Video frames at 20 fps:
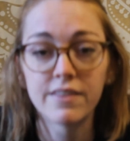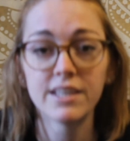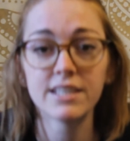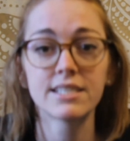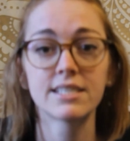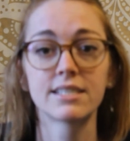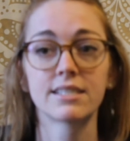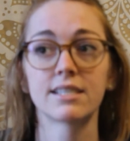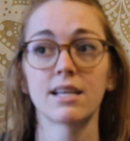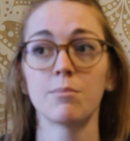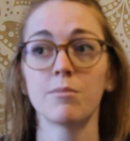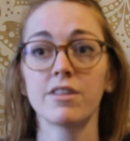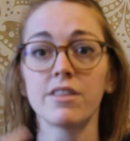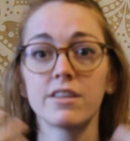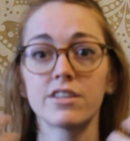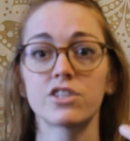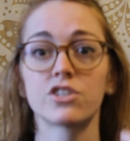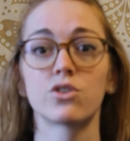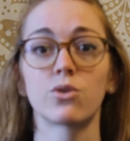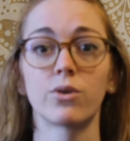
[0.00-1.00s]
Some of
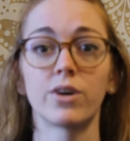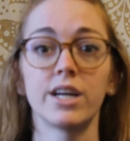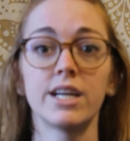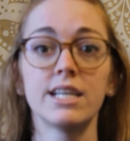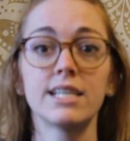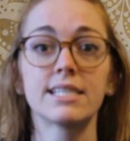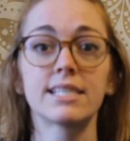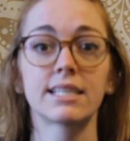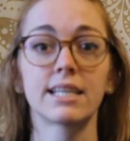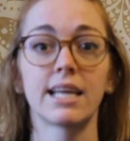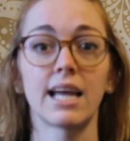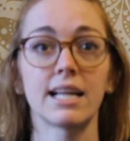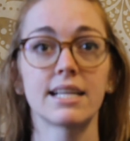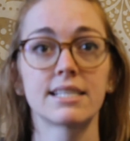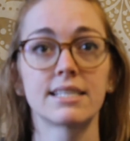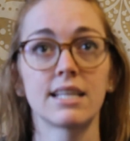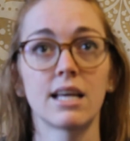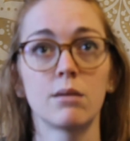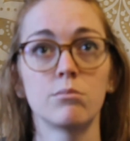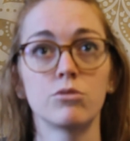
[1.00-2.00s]
the stories
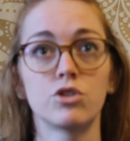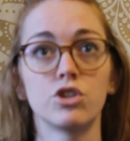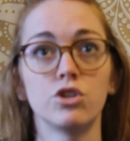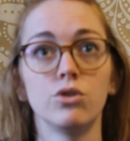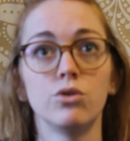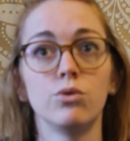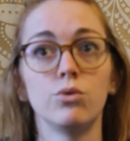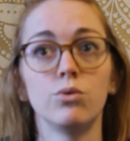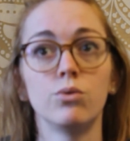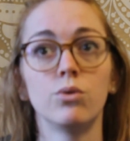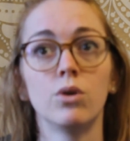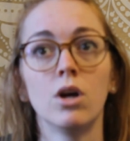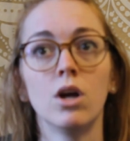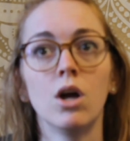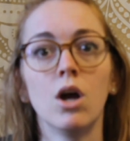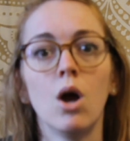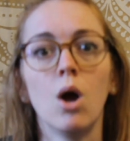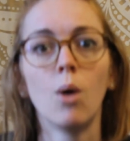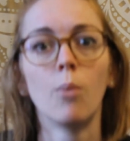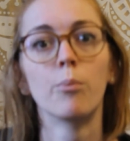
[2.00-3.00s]
gets them to
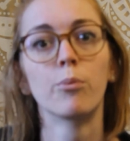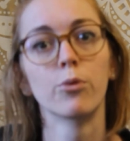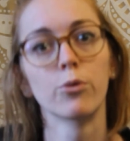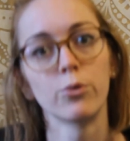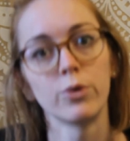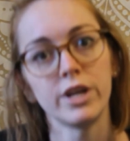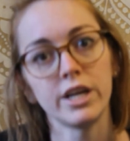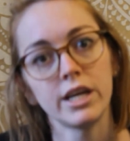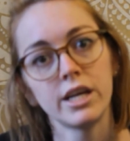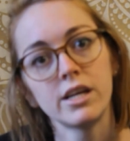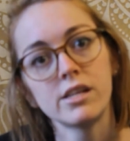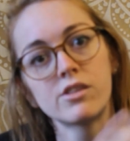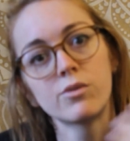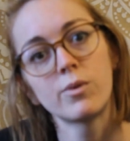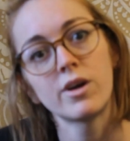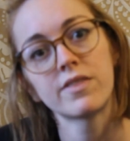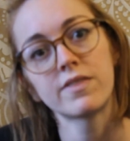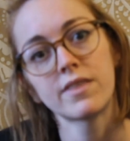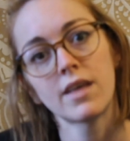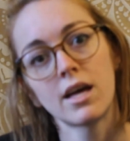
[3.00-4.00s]
breathe
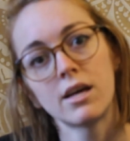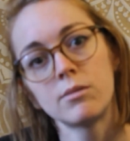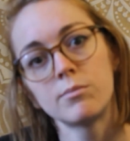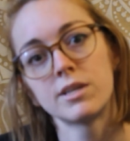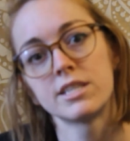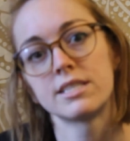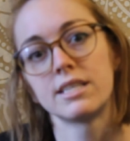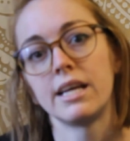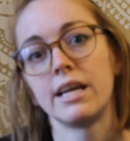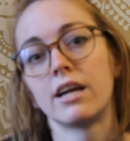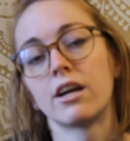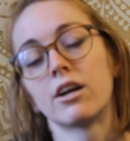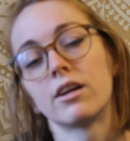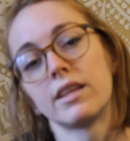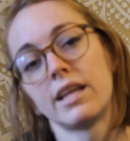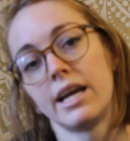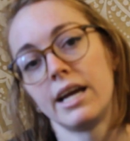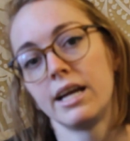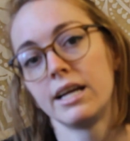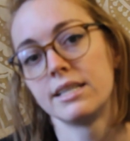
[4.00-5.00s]
with them as they are
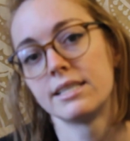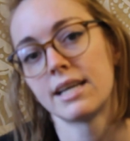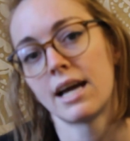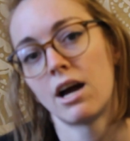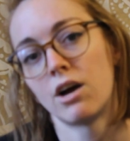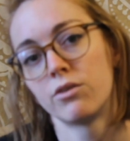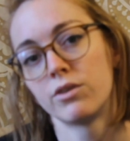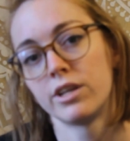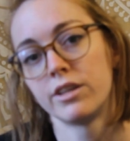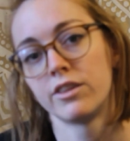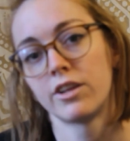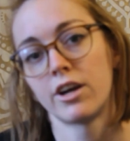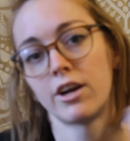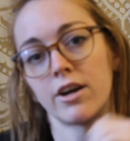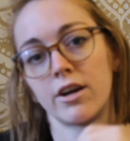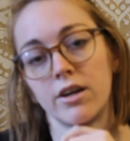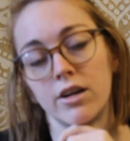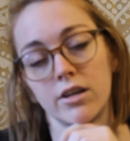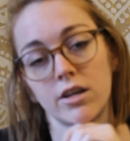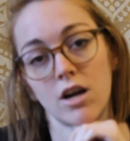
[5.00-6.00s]
laying down in
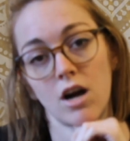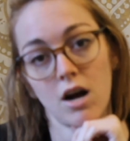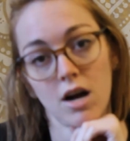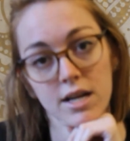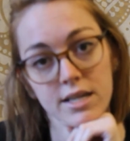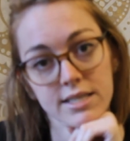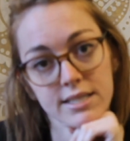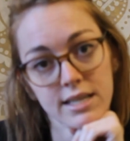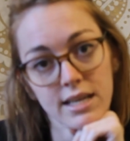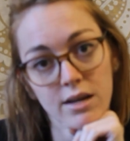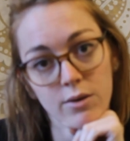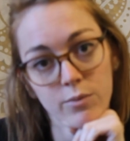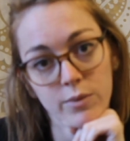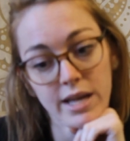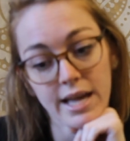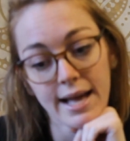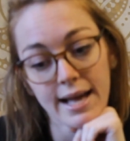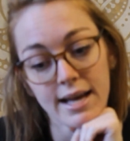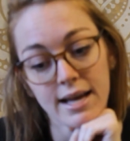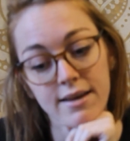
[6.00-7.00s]
their cots that
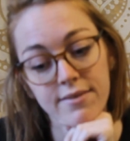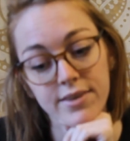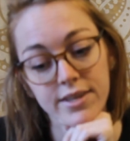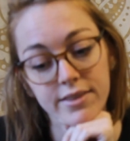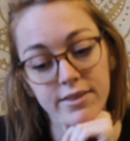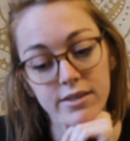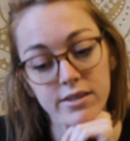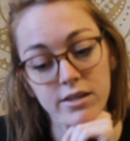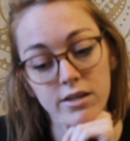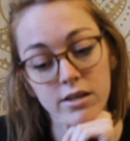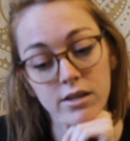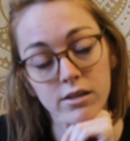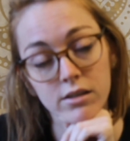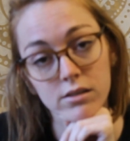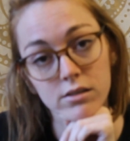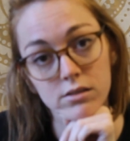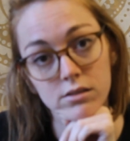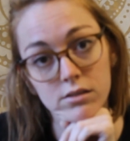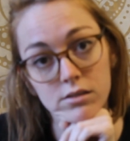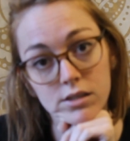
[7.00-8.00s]
we have at the
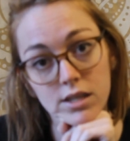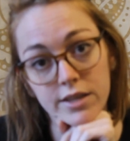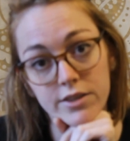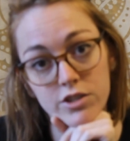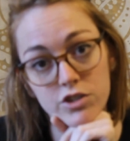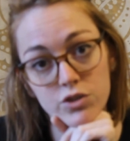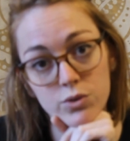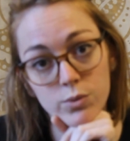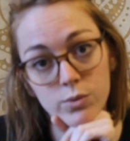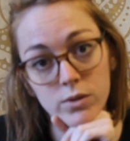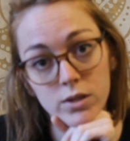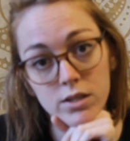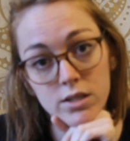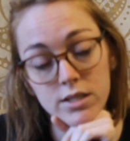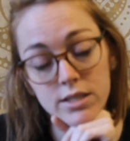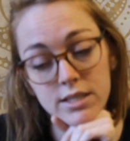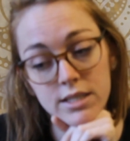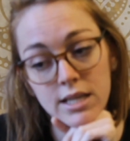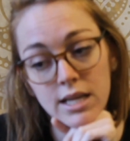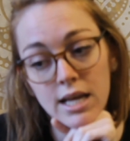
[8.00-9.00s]

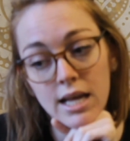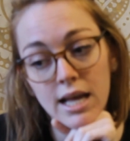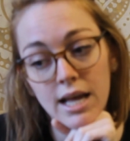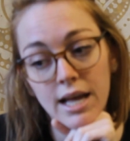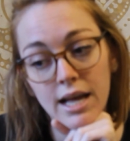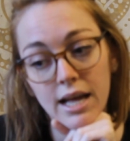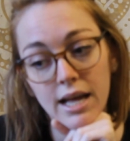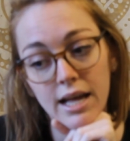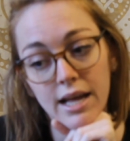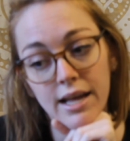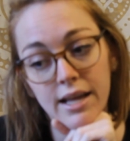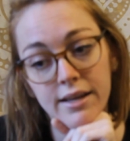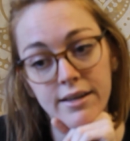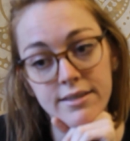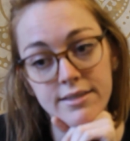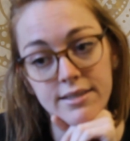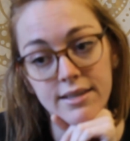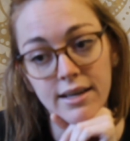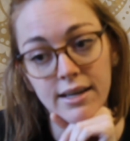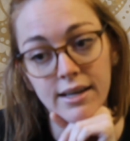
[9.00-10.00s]
schools,
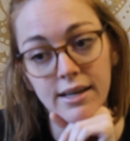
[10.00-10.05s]
and